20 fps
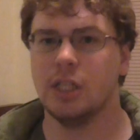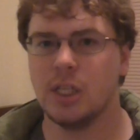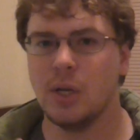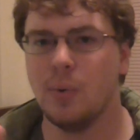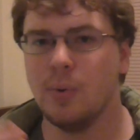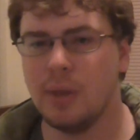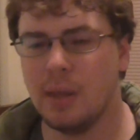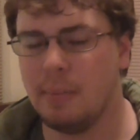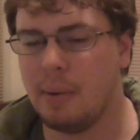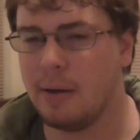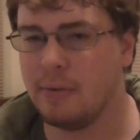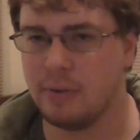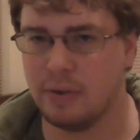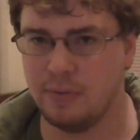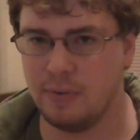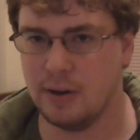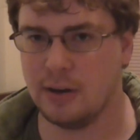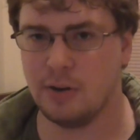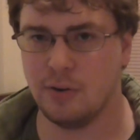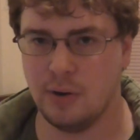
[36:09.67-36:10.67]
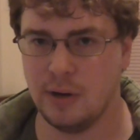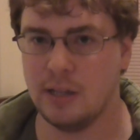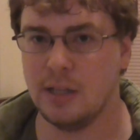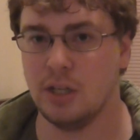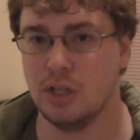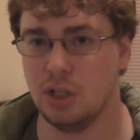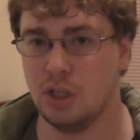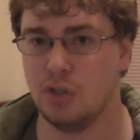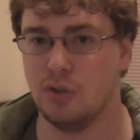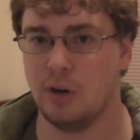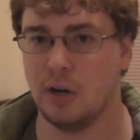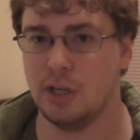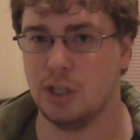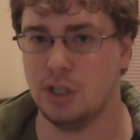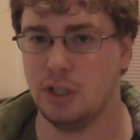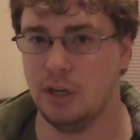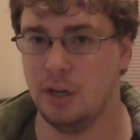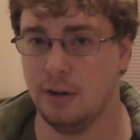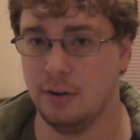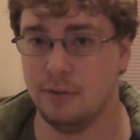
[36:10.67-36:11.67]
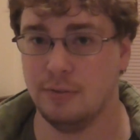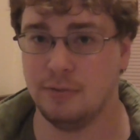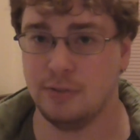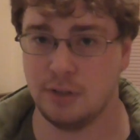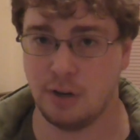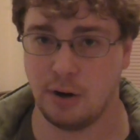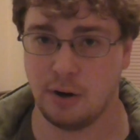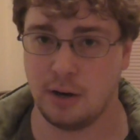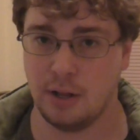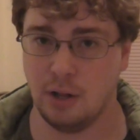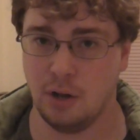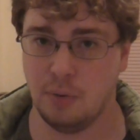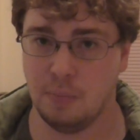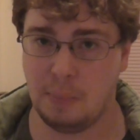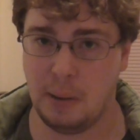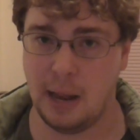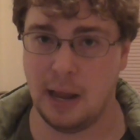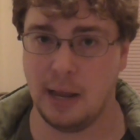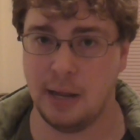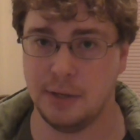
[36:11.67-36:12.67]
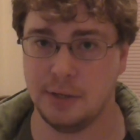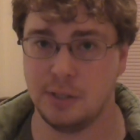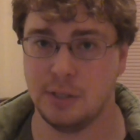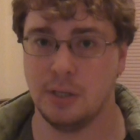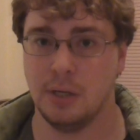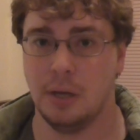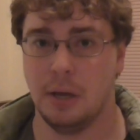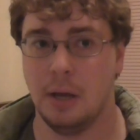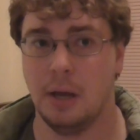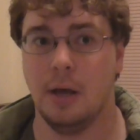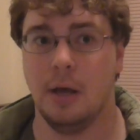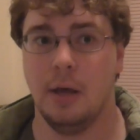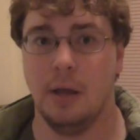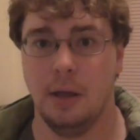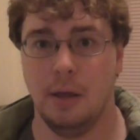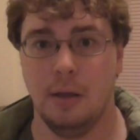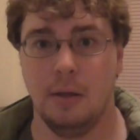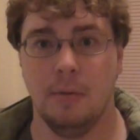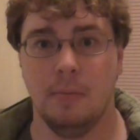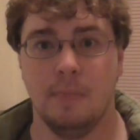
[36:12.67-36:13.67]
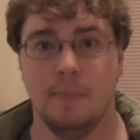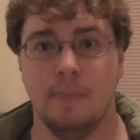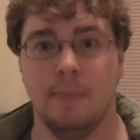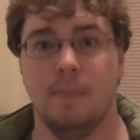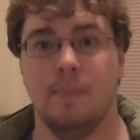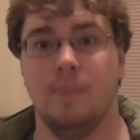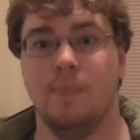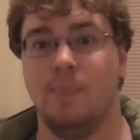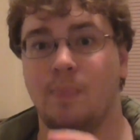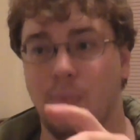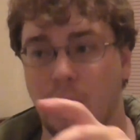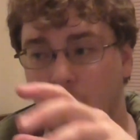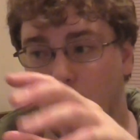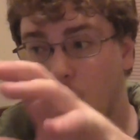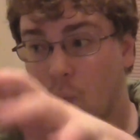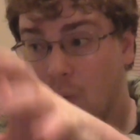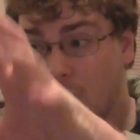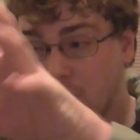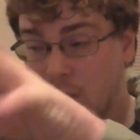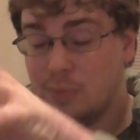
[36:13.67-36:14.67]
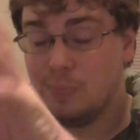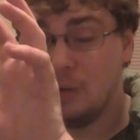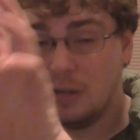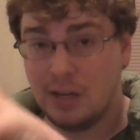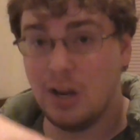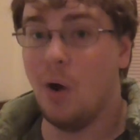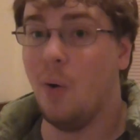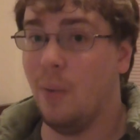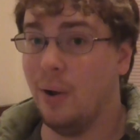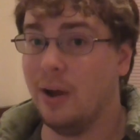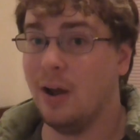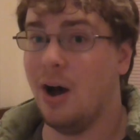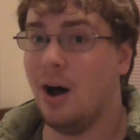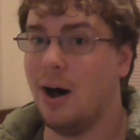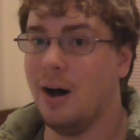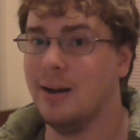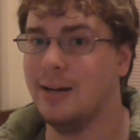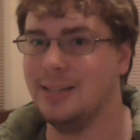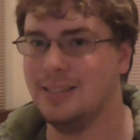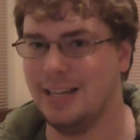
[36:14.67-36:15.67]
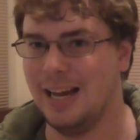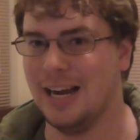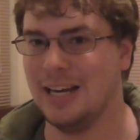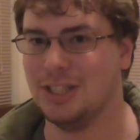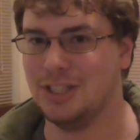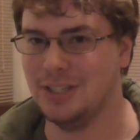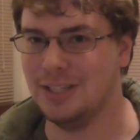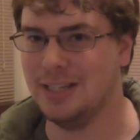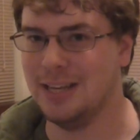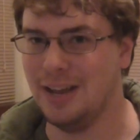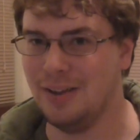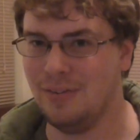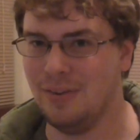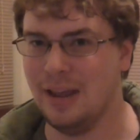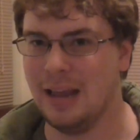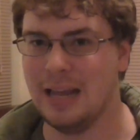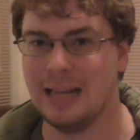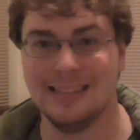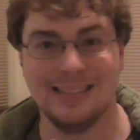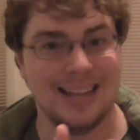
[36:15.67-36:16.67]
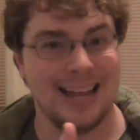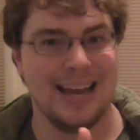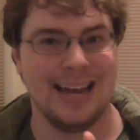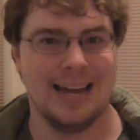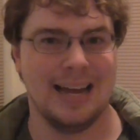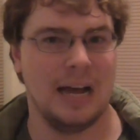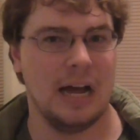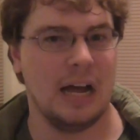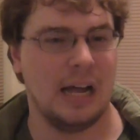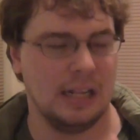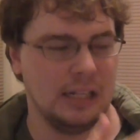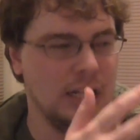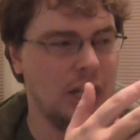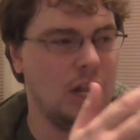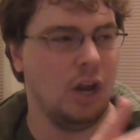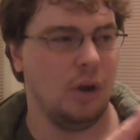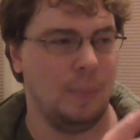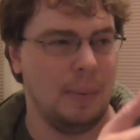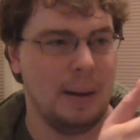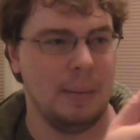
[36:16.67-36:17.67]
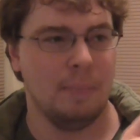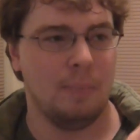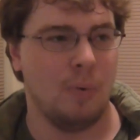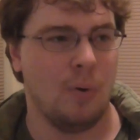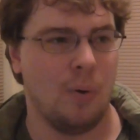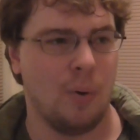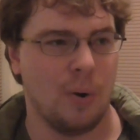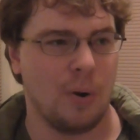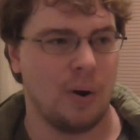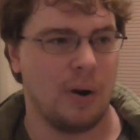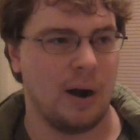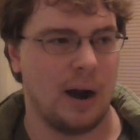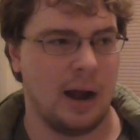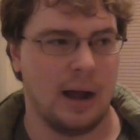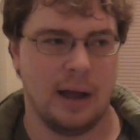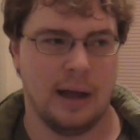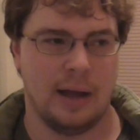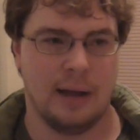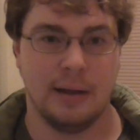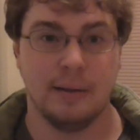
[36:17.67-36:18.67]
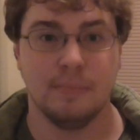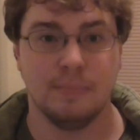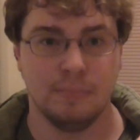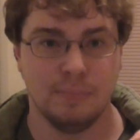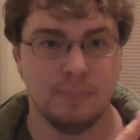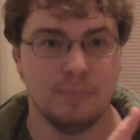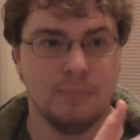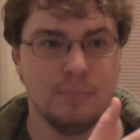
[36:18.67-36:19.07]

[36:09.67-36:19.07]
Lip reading: So with them having victory at the destruction of Starkiller Base, what's been going on is actually giving Leia a little bit more